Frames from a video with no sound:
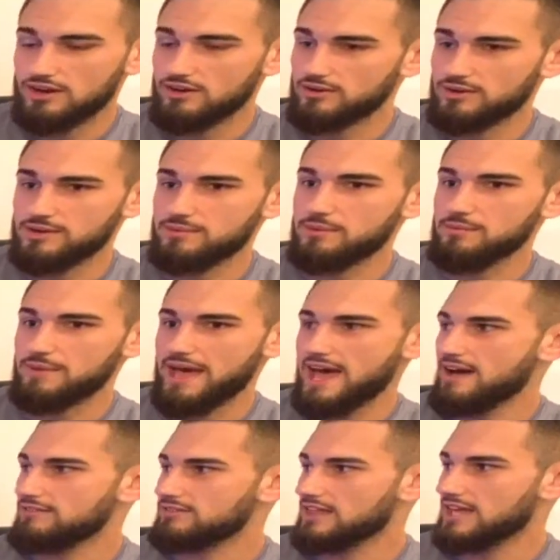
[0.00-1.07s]
him and
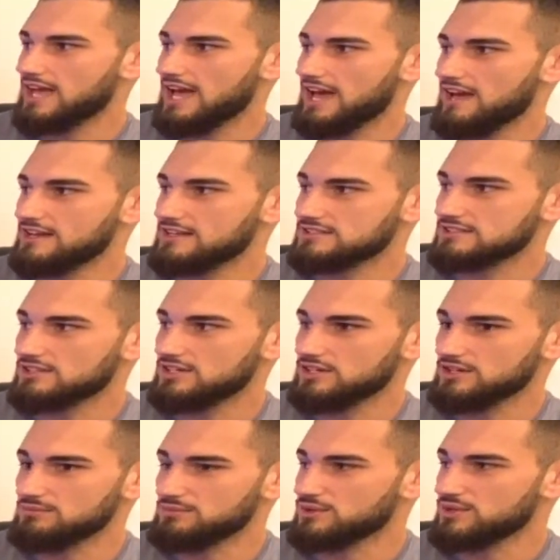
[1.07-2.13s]
Mav. It's
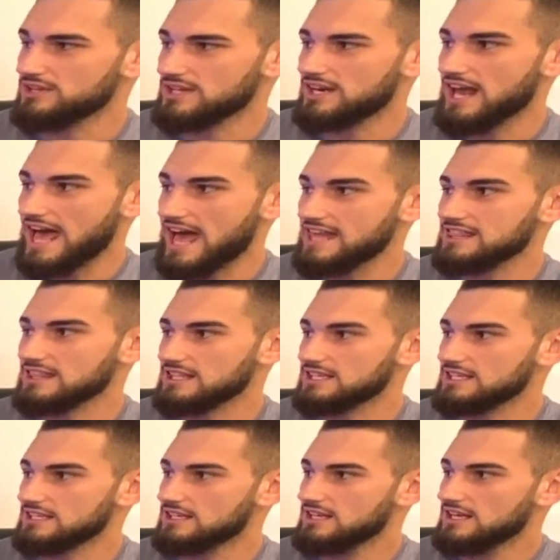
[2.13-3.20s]
called More Than an
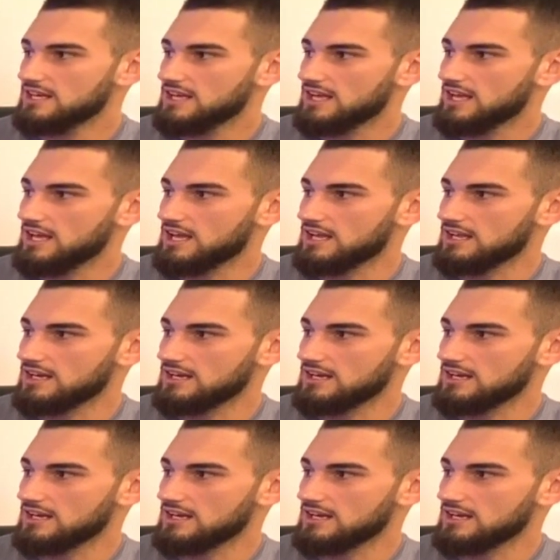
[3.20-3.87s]
Athlete. And